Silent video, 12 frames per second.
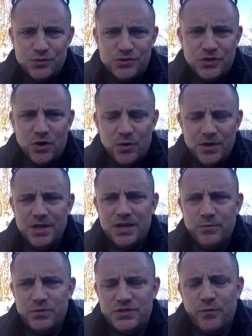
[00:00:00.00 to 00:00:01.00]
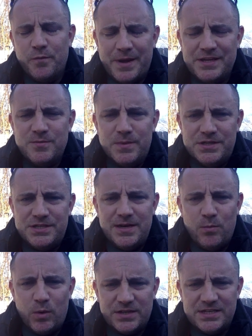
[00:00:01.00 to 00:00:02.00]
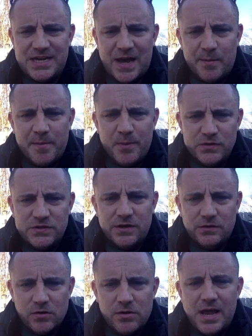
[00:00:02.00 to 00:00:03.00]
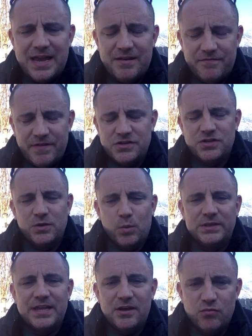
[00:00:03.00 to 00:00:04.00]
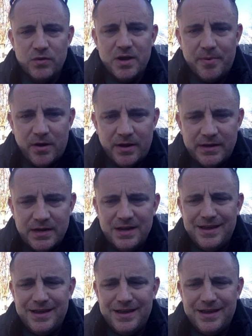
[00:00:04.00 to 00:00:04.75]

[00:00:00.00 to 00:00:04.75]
so it still remains to be seen what this counterproposal is going to look like and eventually what they agree upon.